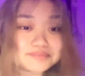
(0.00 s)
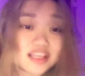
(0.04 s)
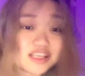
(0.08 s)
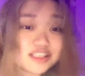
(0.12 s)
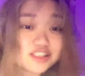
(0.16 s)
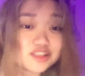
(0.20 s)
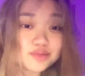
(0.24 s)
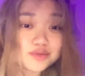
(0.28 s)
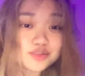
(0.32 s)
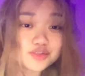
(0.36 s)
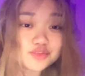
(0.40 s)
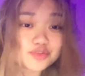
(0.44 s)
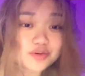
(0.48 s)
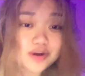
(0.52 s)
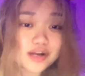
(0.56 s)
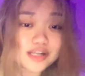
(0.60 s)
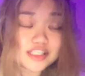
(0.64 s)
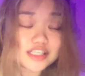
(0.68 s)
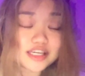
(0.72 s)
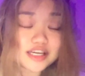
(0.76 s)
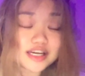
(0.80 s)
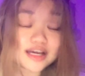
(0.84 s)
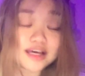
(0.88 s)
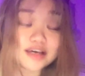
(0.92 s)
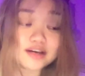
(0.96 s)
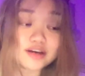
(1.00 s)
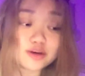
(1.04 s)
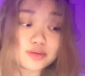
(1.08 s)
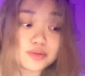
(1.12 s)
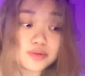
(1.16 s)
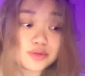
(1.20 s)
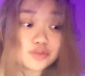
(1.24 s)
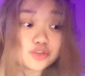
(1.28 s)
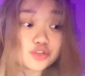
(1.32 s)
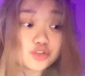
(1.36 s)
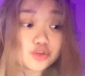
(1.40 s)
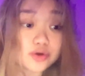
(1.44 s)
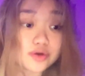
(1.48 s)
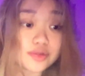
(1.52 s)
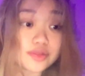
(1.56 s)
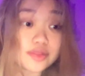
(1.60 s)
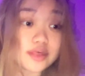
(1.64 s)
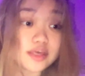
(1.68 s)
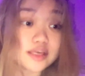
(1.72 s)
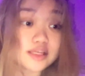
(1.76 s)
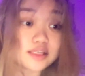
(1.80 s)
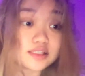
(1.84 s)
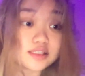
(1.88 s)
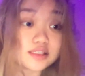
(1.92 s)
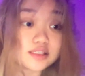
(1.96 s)
thanks so much for watching. I hope you enjoyed
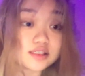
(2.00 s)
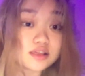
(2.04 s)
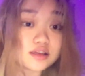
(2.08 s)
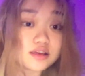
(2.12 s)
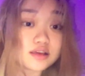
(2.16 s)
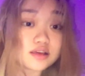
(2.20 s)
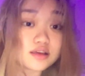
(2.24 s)
this,